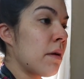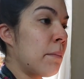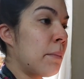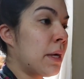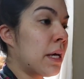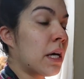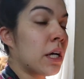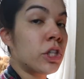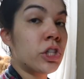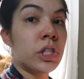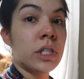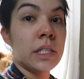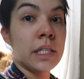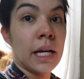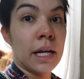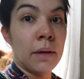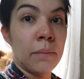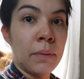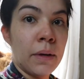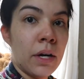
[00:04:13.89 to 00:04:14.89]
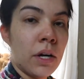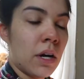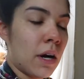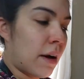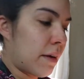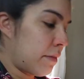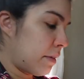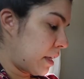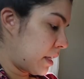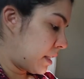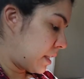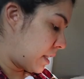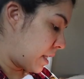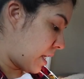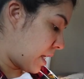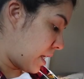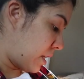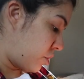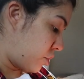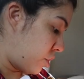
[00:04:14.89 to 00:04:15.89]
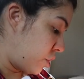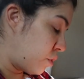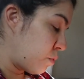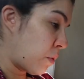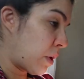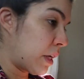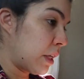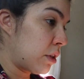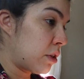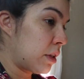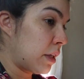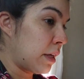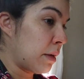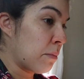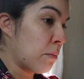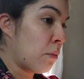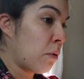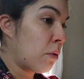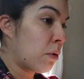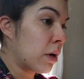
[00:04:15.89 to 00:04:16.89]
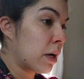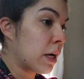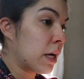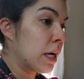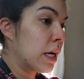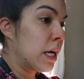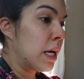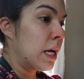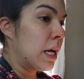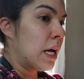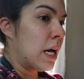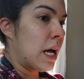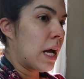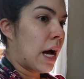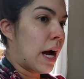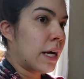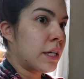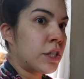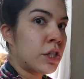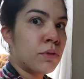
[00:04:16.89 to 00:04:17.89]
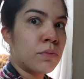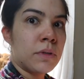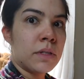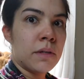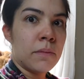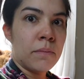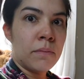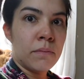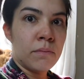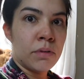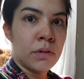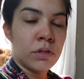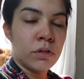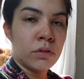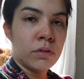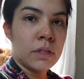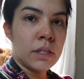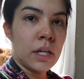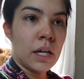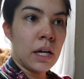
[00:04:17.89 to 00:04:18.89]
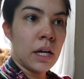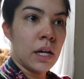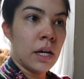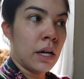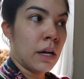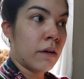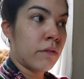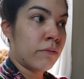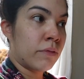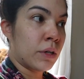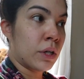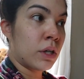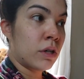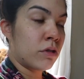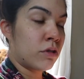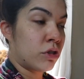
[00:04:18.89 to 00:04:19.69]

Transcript: because she's getting bigger, obviously, and she's wanting to eat more, I just wasn't producing enough for her.